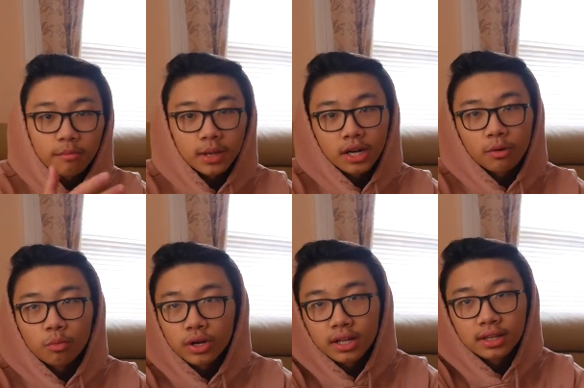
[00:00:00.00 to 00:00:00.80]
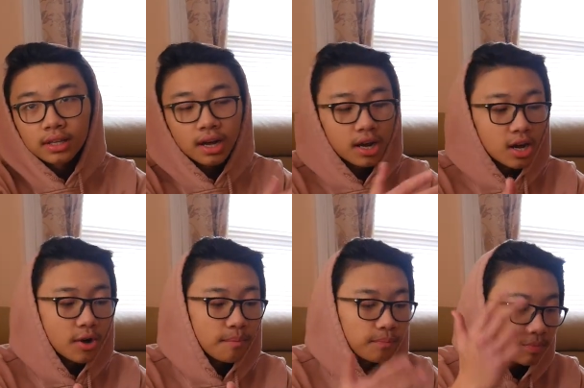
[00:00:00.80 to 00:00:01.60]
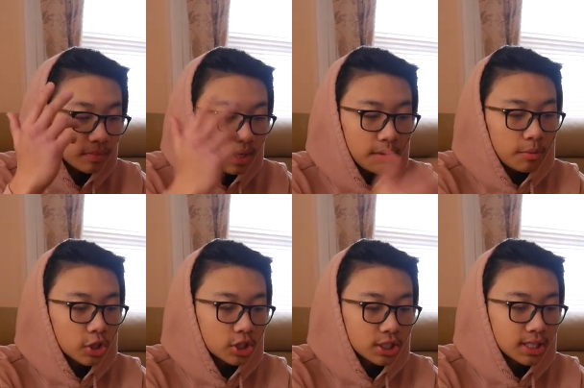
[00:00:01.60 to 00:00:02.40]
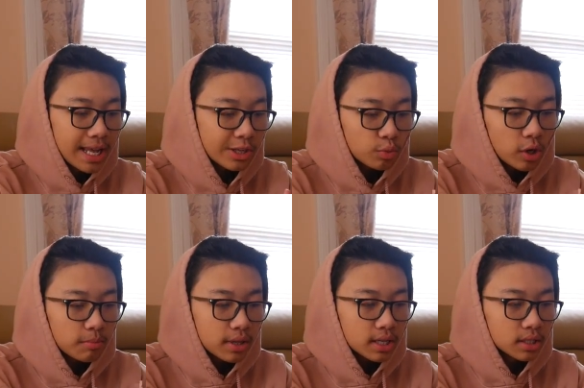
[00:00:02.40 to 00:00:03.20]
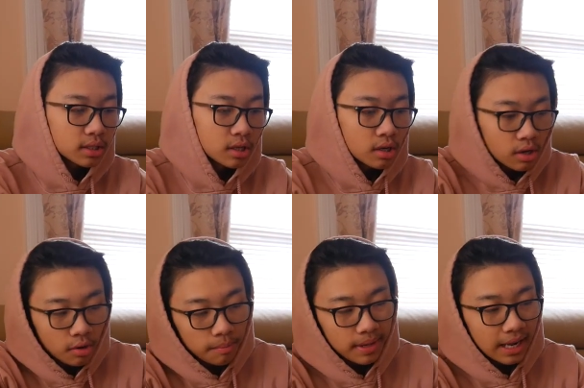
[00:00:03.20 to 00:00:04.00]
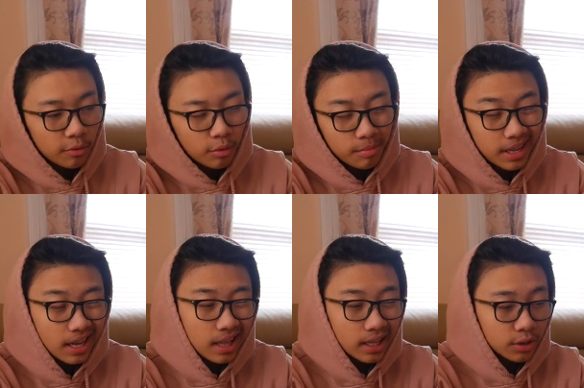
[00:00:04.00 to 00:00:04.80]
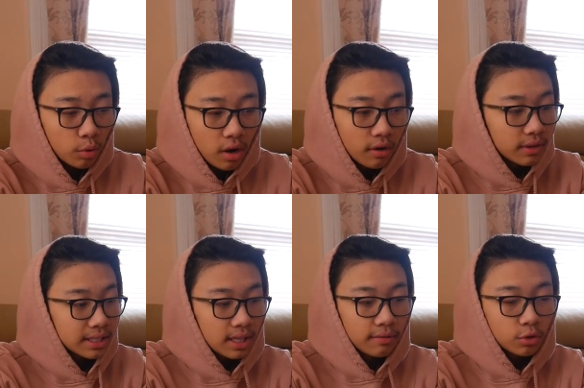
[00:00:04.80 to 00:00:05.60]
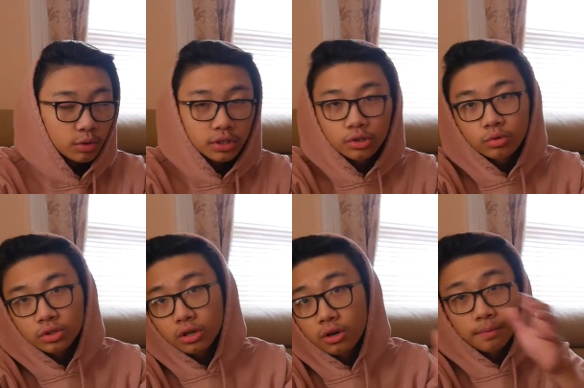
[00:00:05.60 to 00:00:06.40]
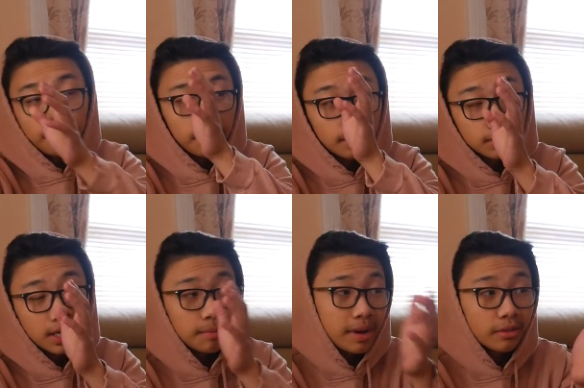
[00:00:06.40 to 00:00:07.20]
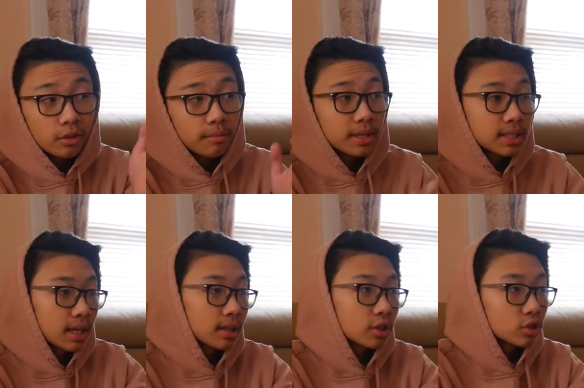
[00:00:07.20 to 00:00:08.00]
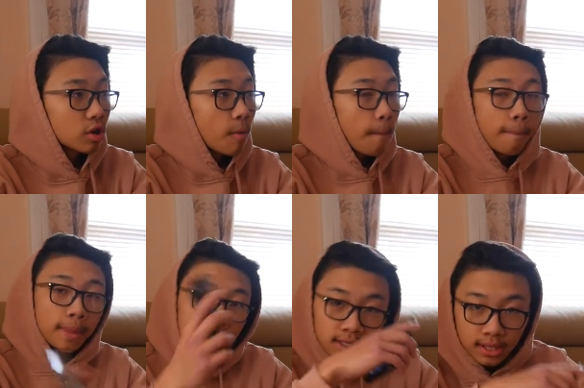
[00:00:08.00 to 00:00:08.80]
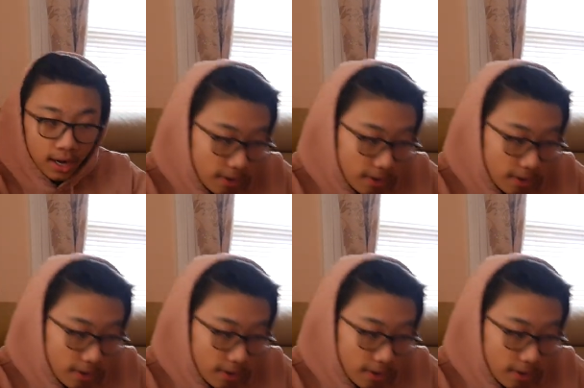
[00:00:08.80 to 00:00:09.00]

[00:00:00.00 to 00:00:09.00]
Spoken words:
have a meetup with a person at his workplace. We're meeting at like 12, it's 11:22, so it'll take about 30 minutes to get there, so let's head